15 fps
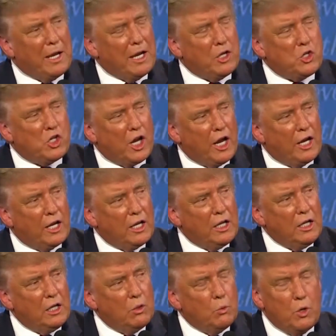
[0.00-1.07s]
China,
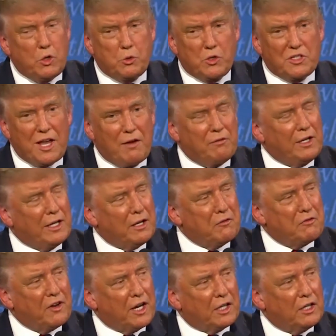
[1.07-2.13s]
which was heavily
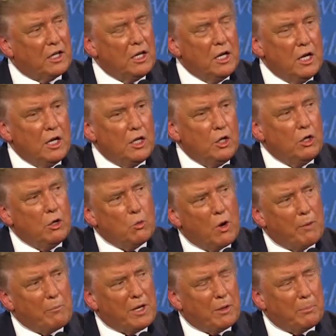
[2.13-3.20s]
infected. You didn't want
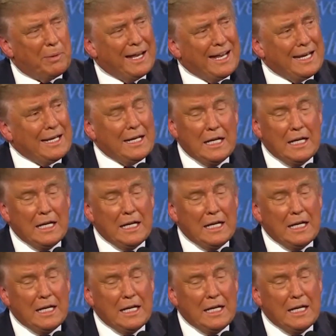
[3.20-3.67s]
me to ban